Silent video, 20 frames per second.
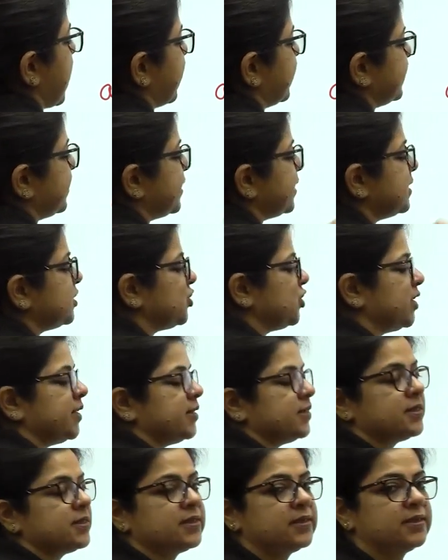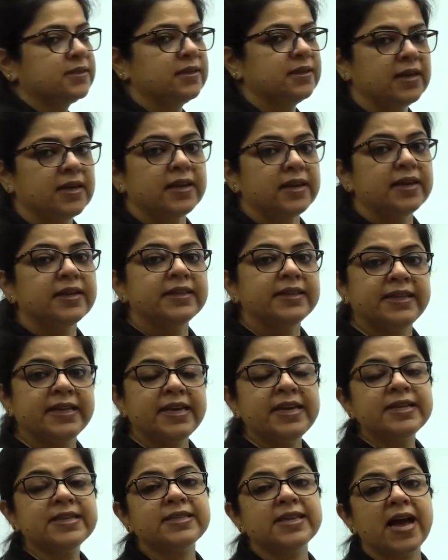antigens.
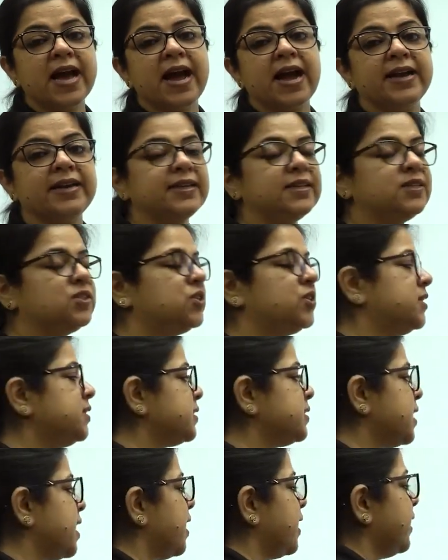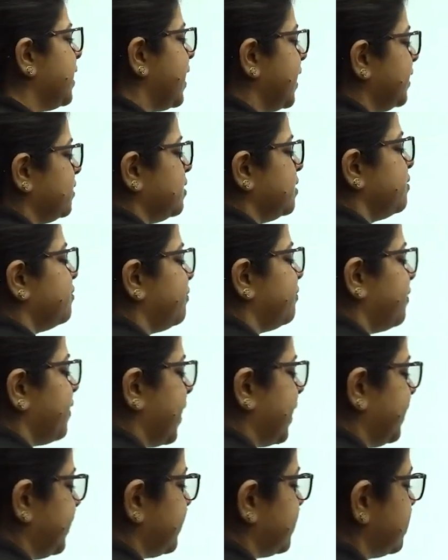These antigens are like the
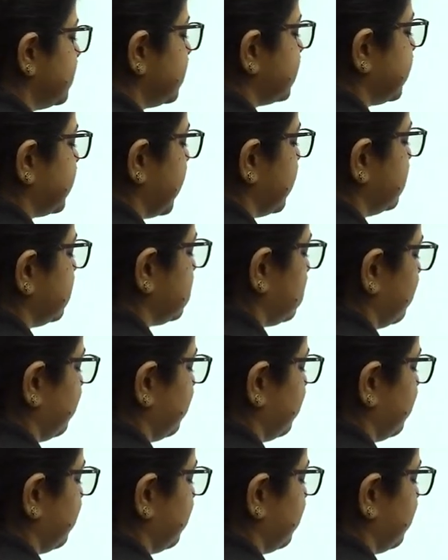fighter cells